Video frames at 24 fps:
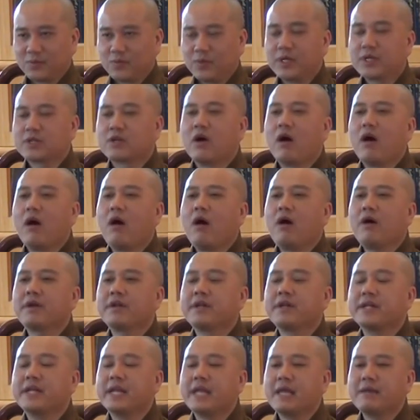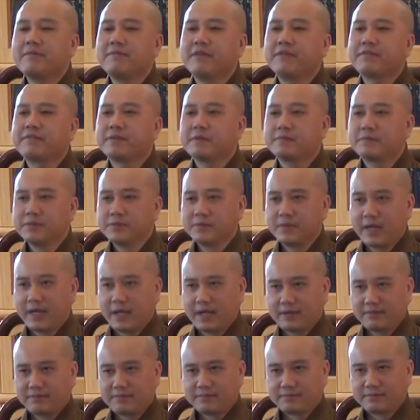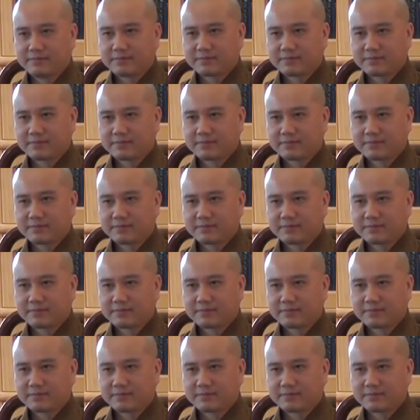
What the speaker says: we call the name of the Buddha.